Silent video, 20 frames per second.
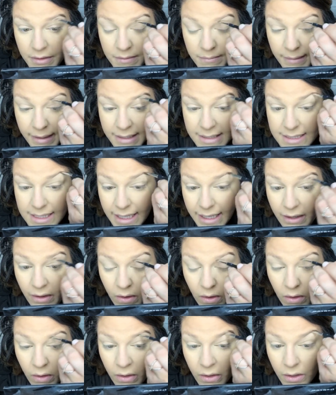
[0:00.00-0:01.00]
with my
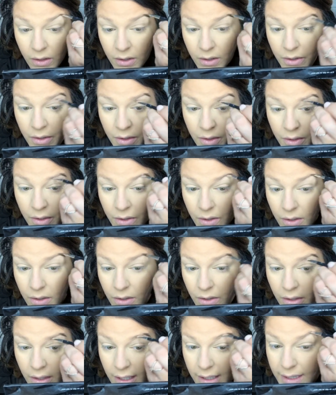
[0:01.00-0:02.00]
tail,
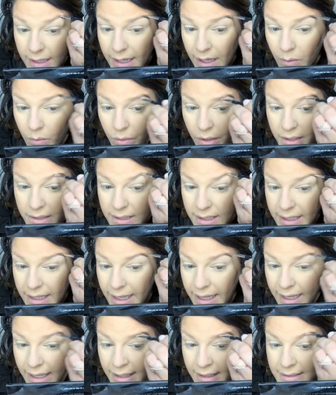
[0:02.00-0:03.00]
and then I work the
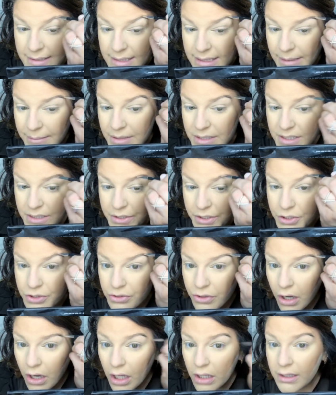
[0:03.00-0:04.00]
ends. Then I'm just gonna
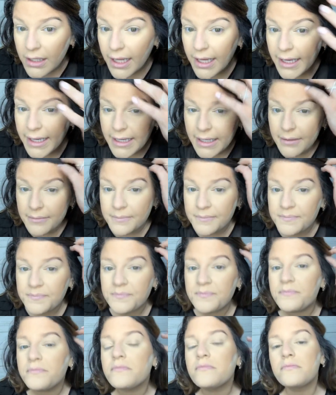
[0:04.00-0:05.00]
draw a line
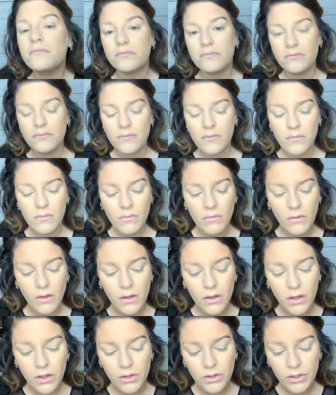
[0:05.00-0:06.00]

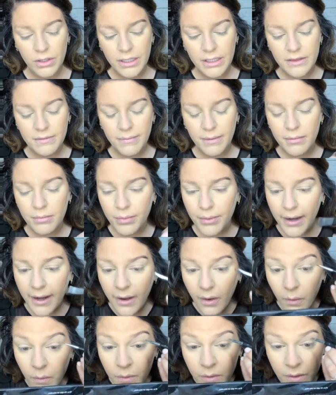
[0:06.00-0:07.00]
underneath my
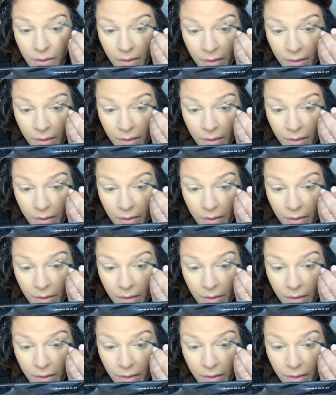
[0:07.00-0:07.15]
brow.